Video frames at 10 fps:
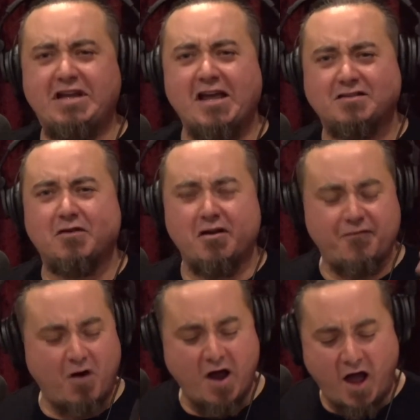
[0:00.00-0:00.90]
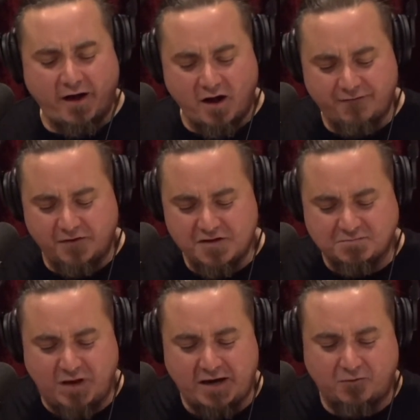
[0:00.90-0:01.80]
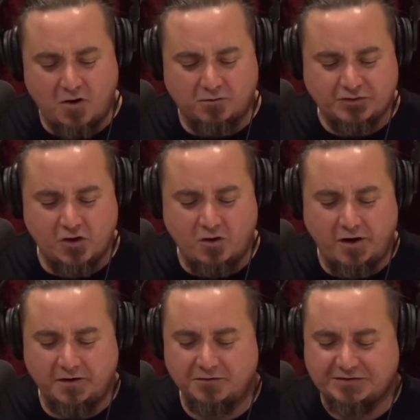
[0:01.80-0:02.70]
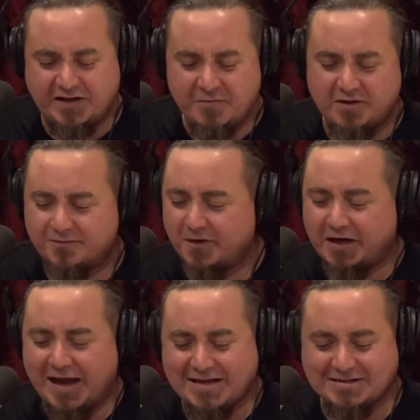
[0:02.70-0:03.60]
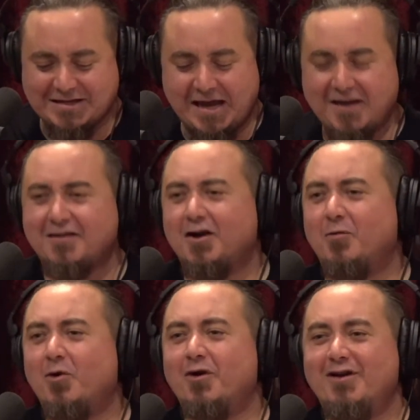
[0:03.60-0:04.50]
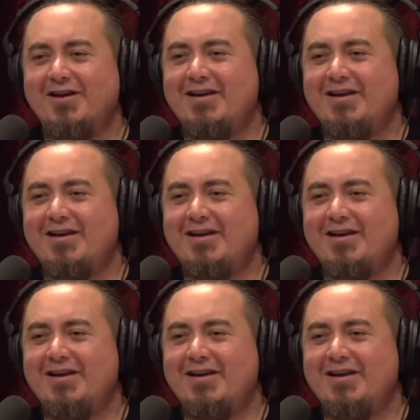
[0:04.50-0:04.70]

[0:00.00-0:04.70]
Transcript: dance around a fire hard enough, then this black rock will turn on and it'll give me the fucking answer to anything I want.